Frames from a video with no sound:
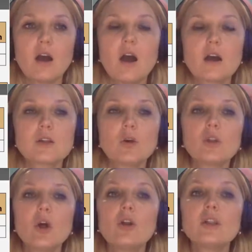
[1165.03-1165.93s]
So
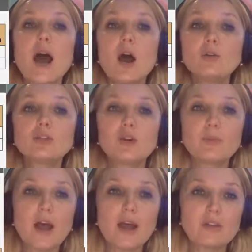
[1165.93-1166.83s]
learn how to
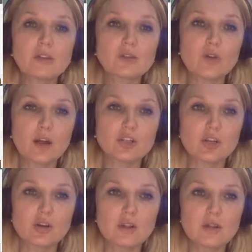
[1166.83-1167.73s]
imply the
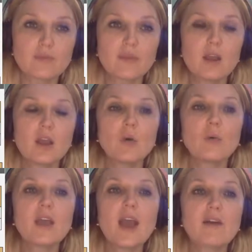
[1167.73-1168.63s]
structures.
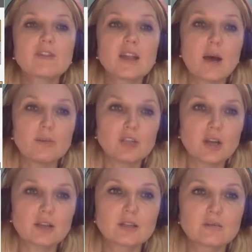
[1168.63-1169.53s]
We have
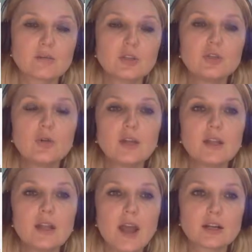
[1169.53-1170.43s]
subject, doing
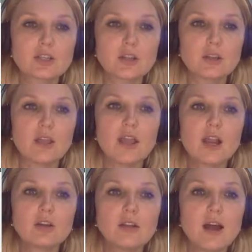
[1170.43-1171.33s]
an action.
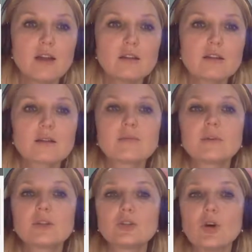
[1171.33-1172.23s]
Airlines
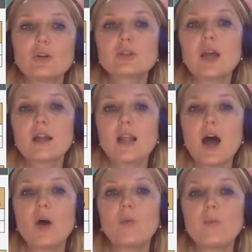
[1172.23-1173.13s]
don't
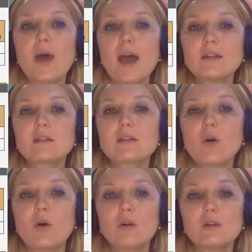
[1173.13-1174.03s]
allow pets
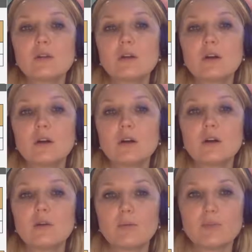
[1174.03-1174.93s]
on
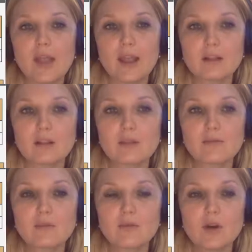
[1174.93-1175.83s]
planes,
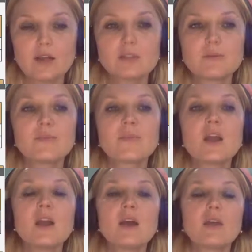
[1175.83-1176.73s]
right?
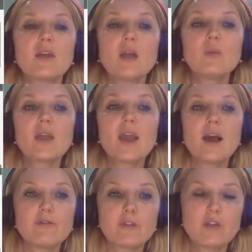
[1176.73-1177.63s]
Then we
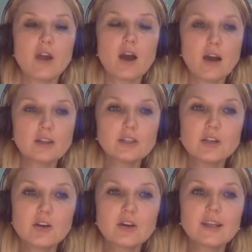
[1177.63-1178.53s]
have the
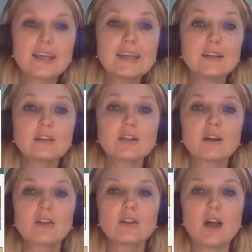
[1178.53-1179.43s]
hunter killed the